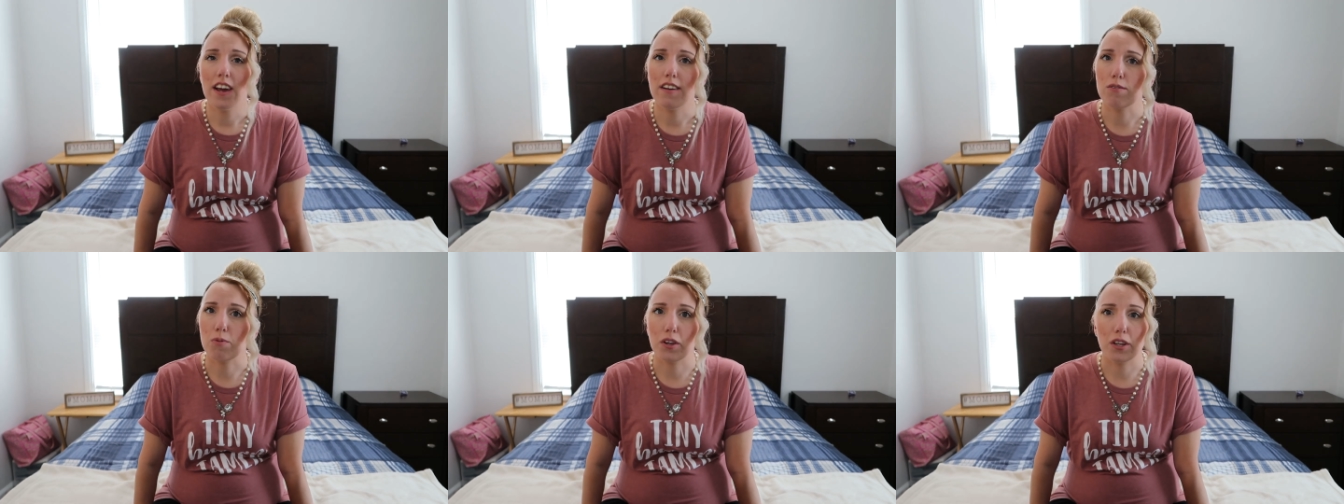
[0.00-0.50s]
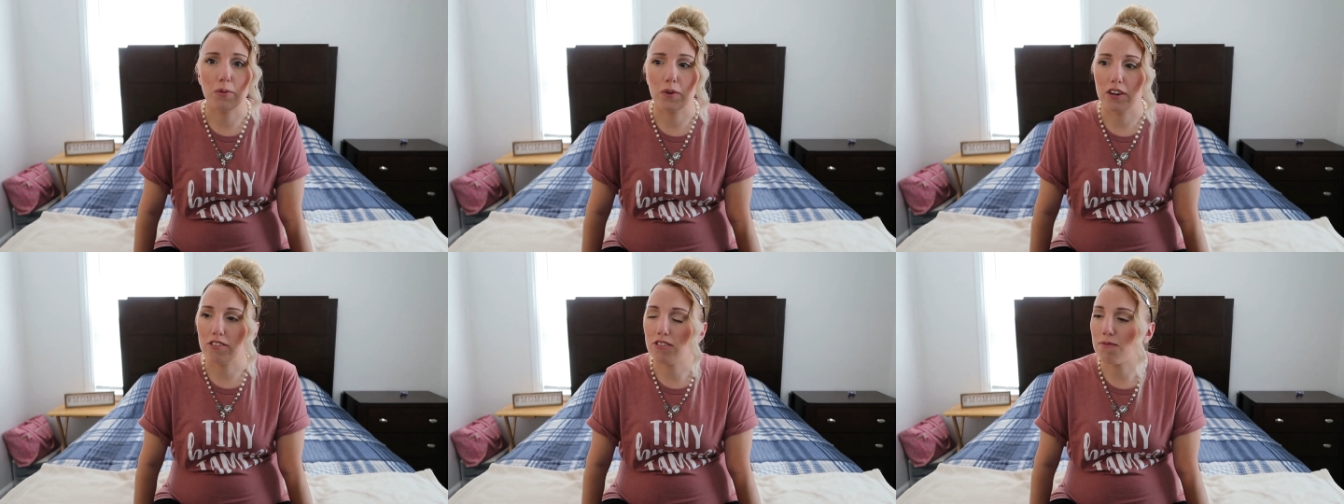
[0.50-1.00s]
is really
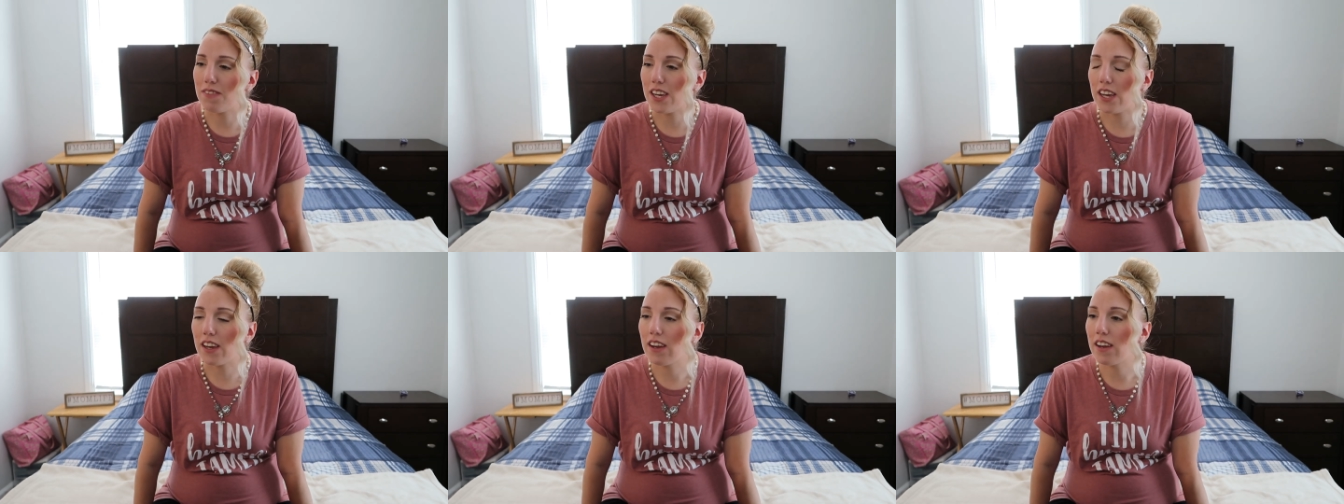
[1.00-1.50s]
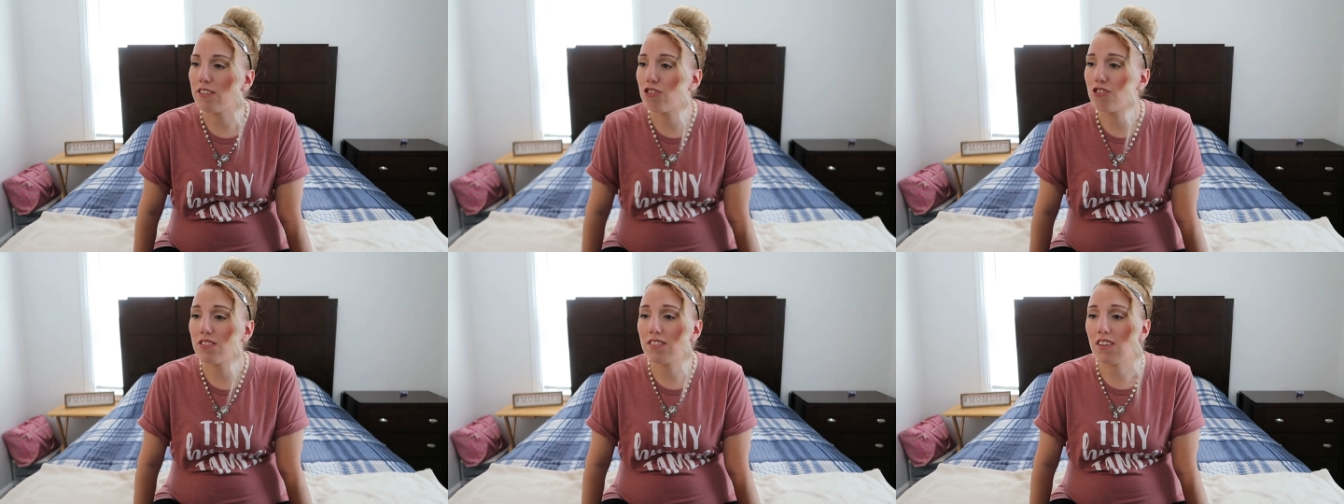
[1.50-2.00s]
weird to me.
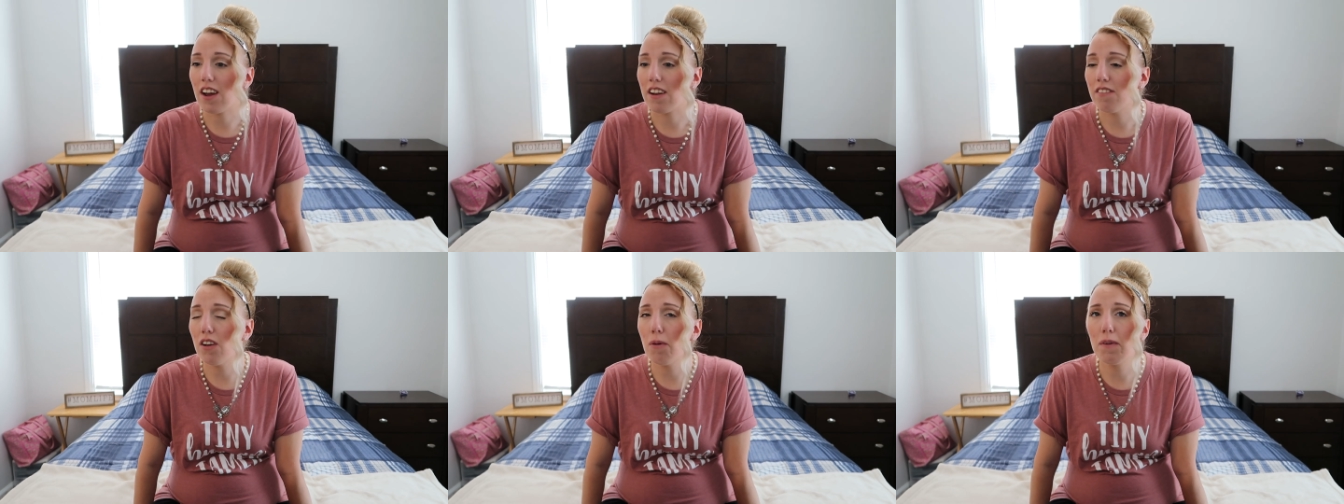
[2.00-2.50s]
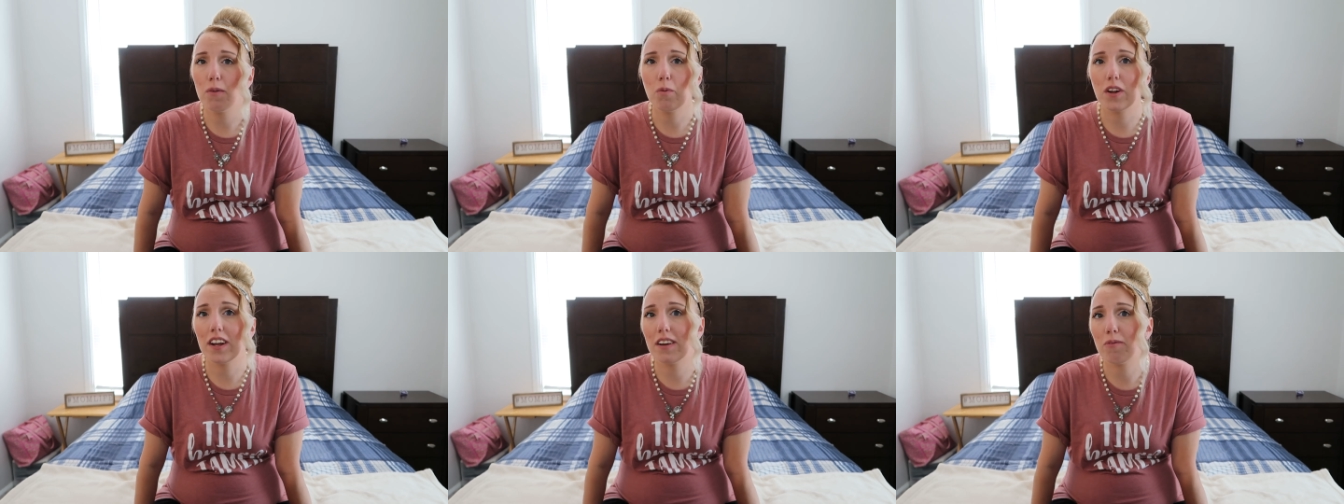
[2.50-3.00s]
It's just kind of all been
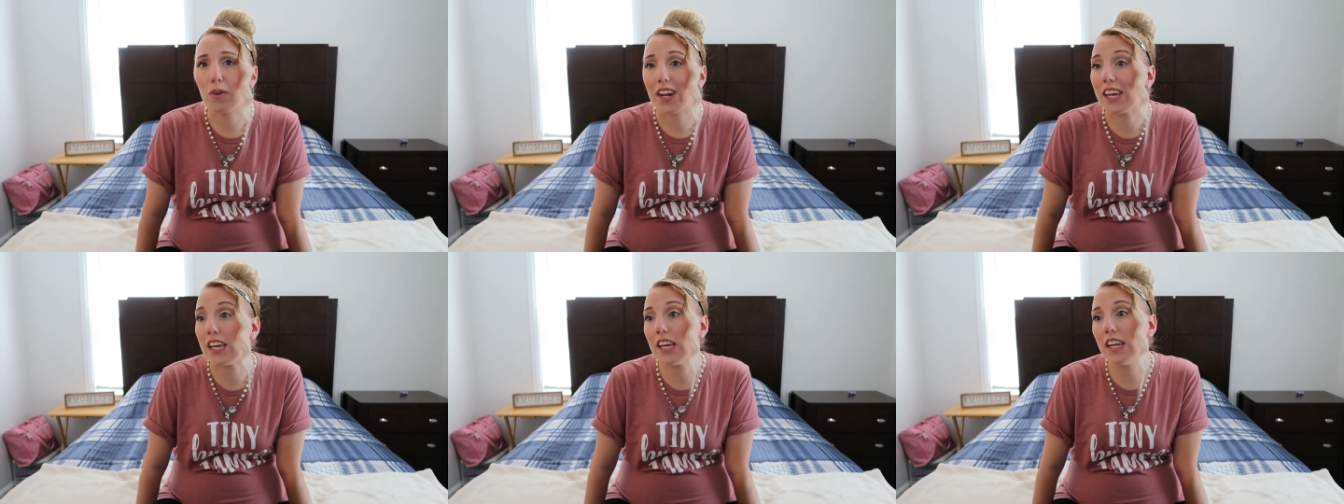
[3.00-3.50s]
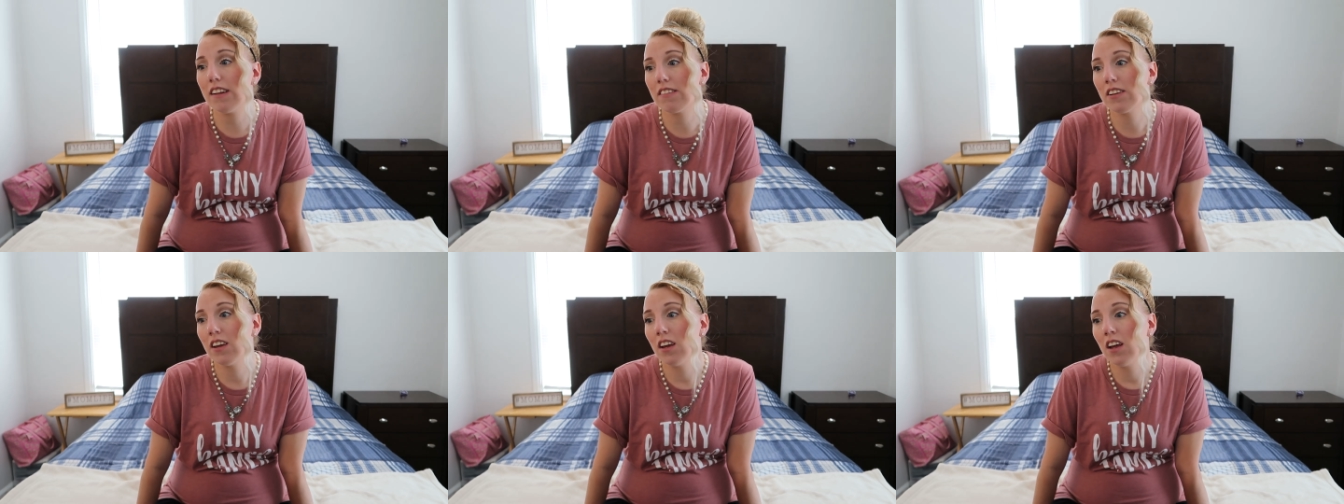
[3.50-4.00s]
what I want to
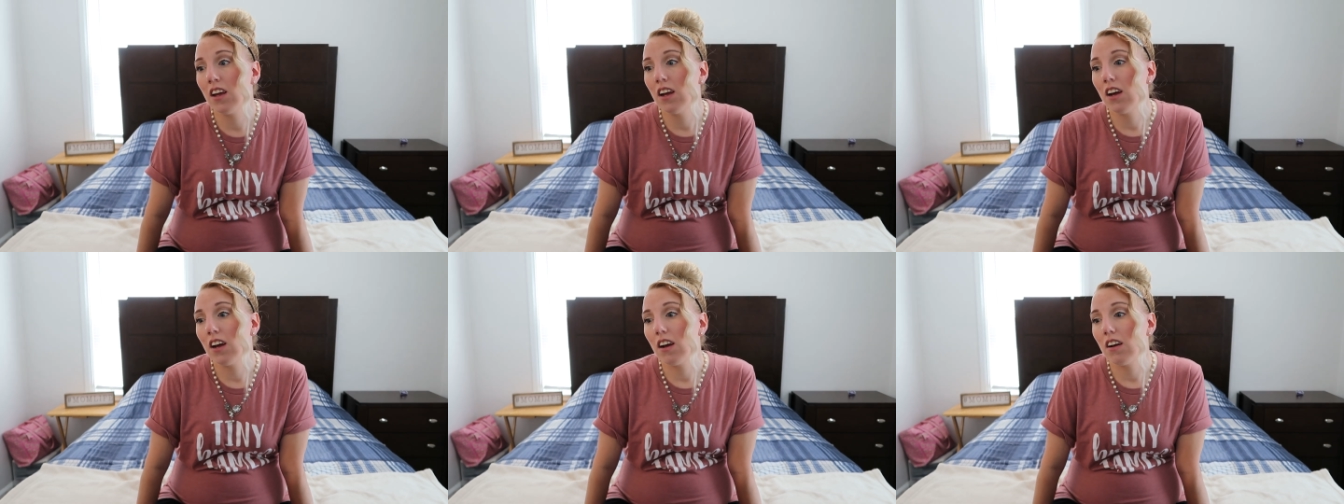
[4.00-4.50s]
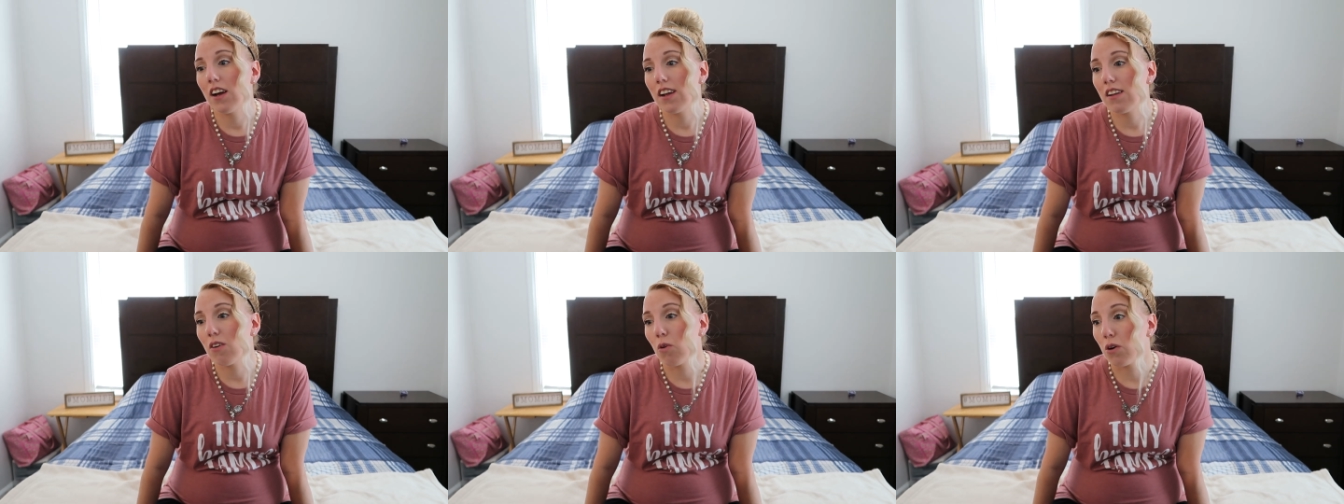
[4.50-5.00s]
eat
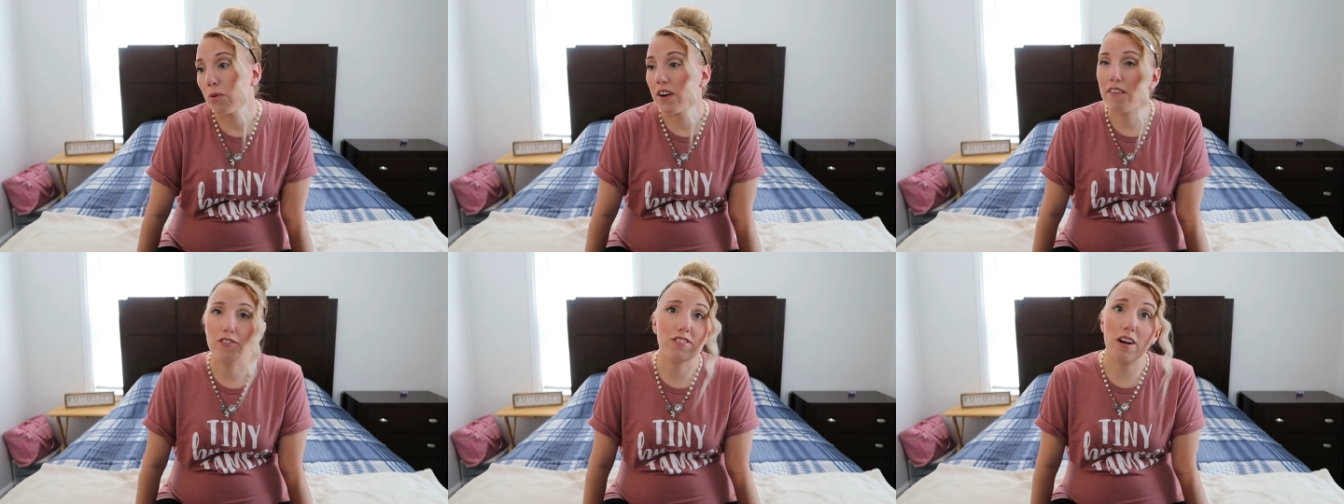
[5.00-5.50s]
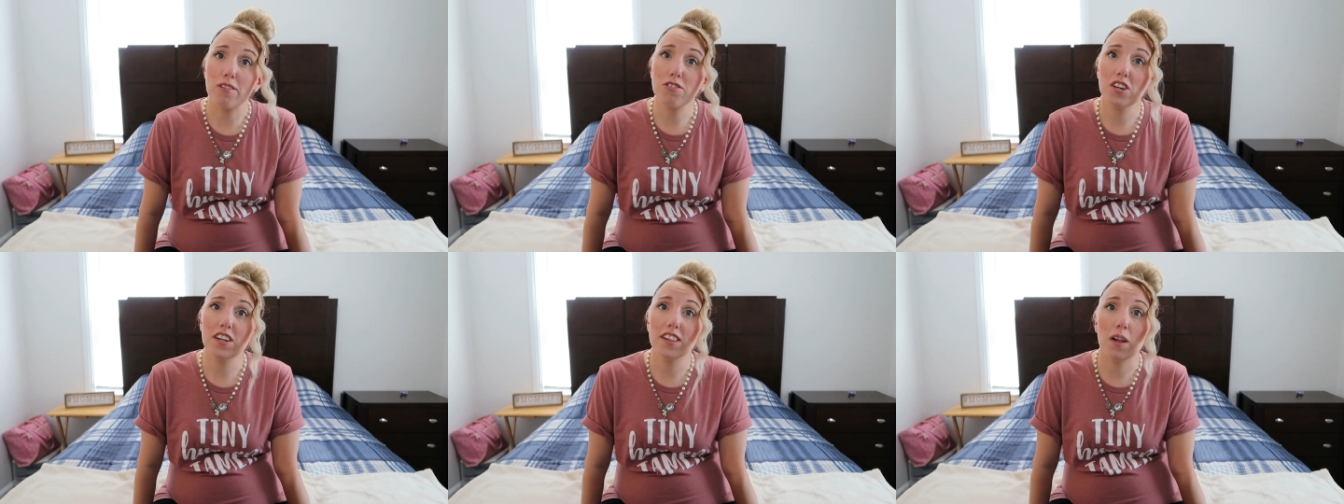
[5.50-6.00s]
uh, or whatever sounds
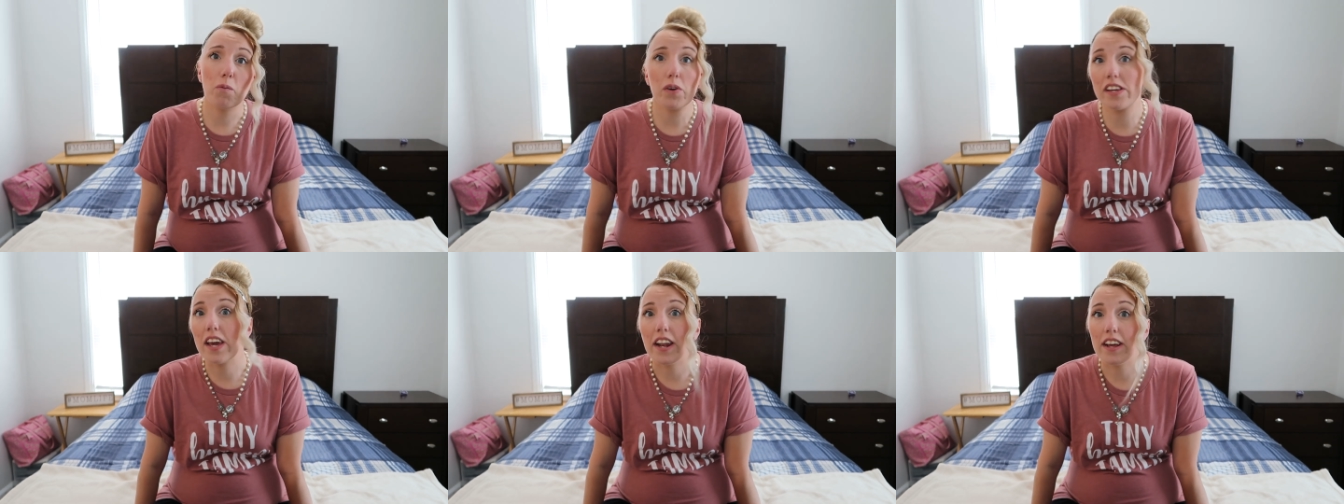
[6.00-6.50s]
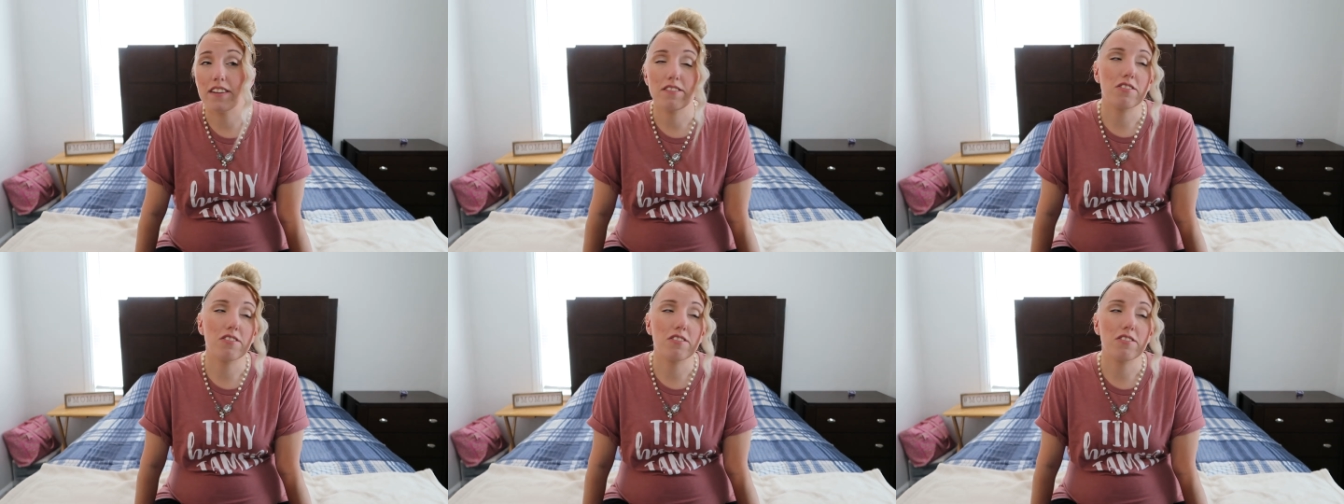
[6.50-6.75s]
good, then we get it.